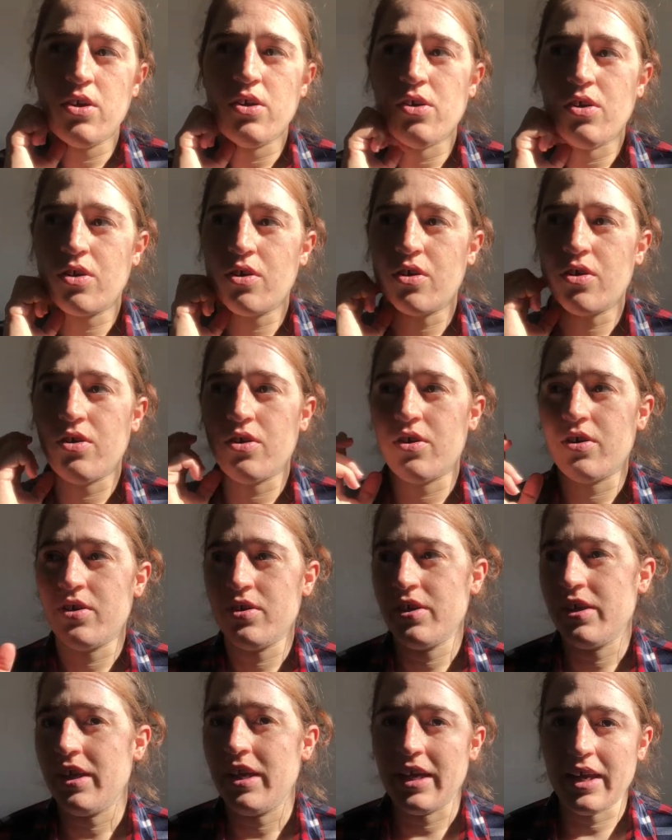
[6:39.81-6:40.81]
or
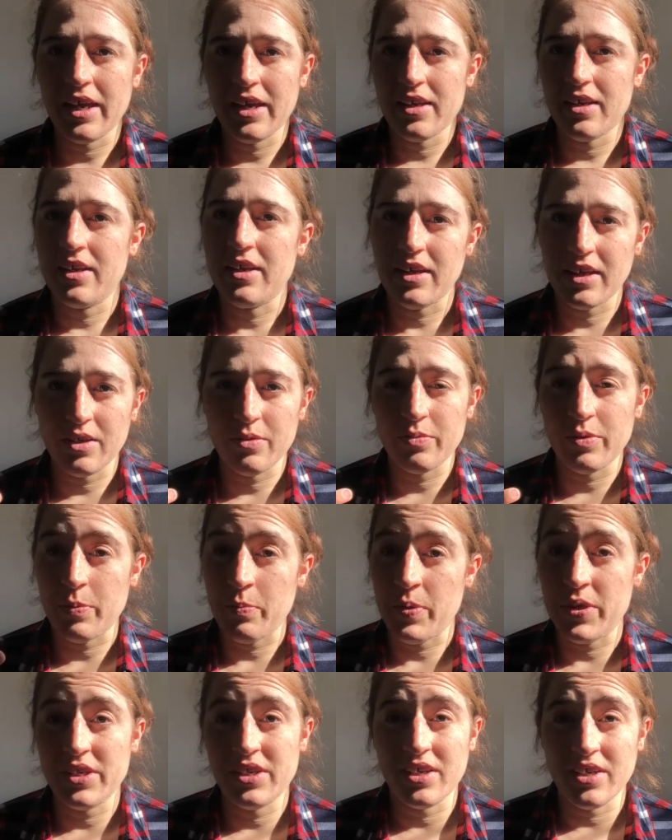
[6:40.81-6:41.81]
again, like the
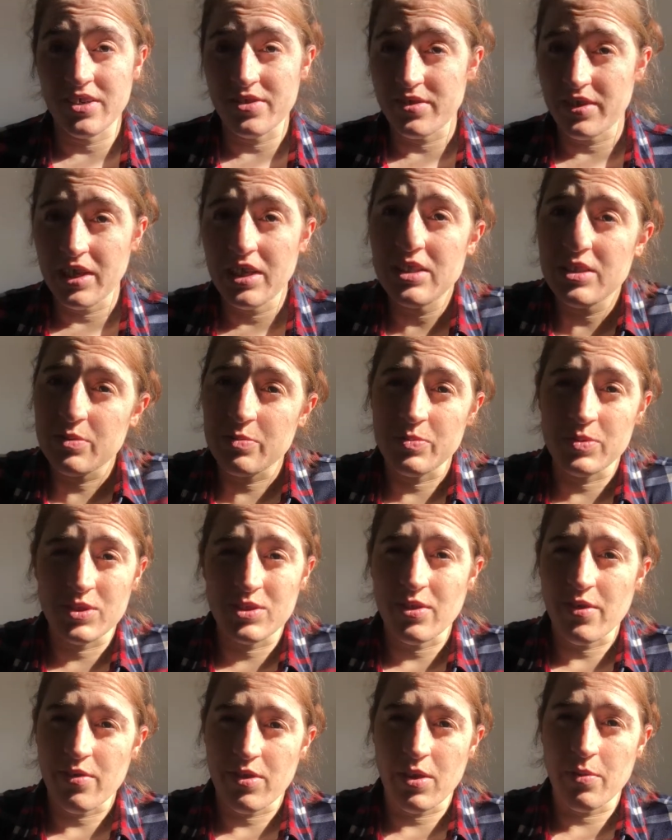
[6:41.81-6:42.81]
magical realism in
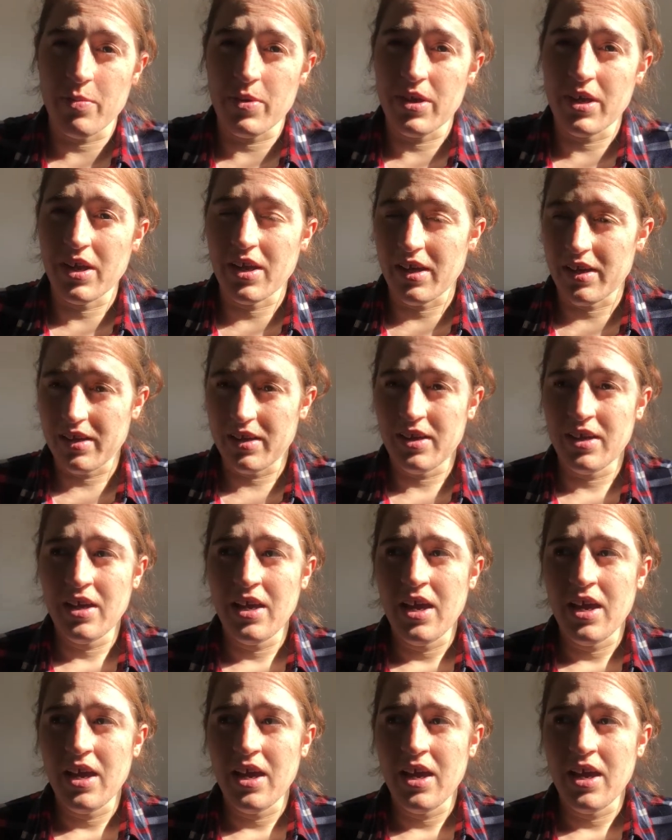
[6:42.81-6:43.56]
South America.